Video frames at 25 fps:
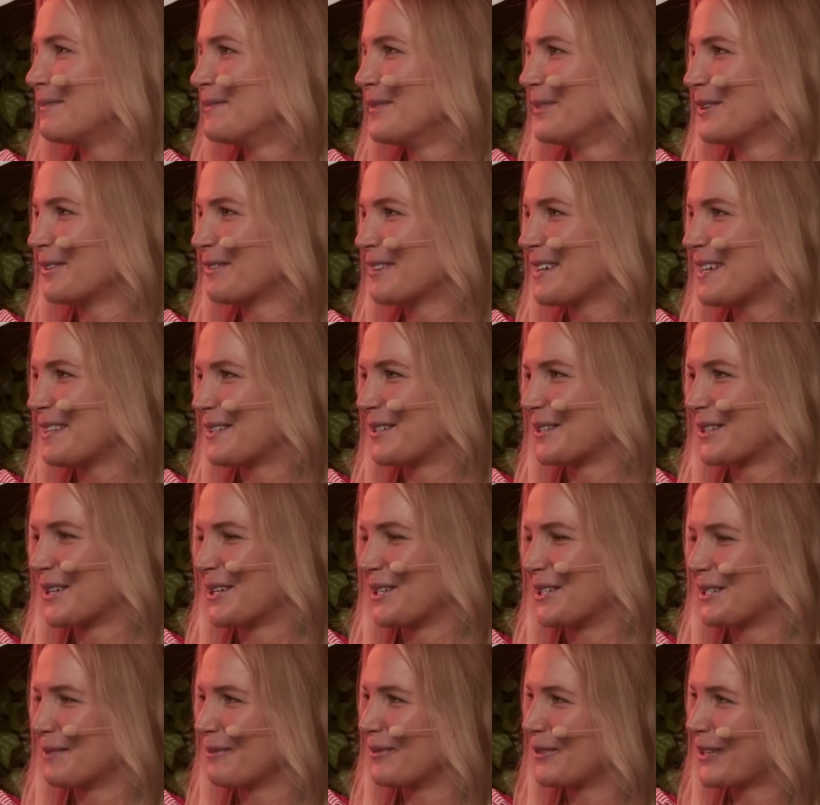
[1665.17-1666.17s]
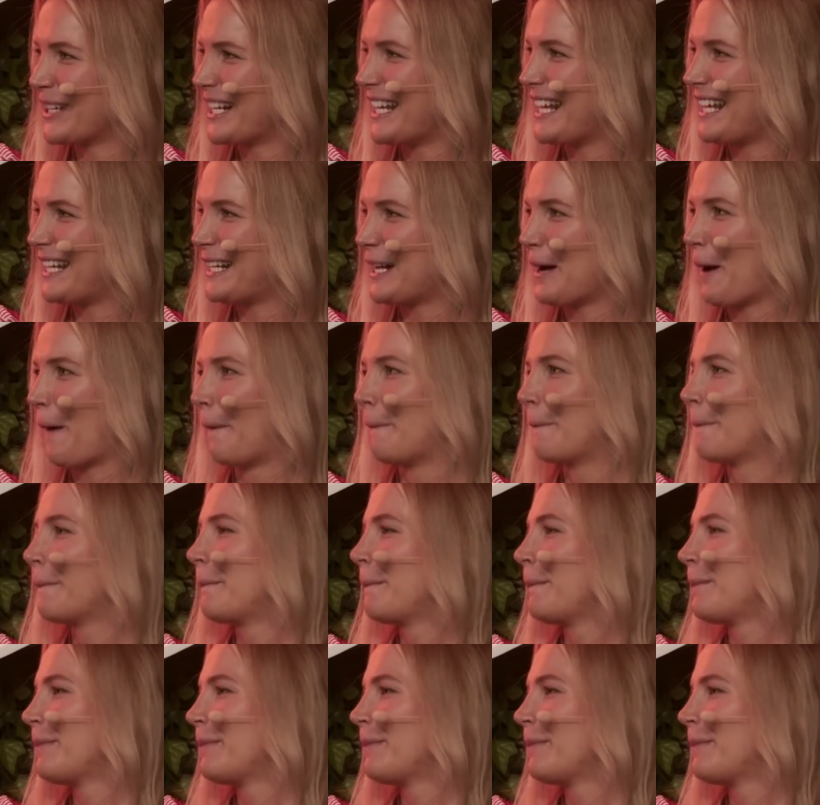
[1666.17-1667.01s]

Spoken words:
More research, more data,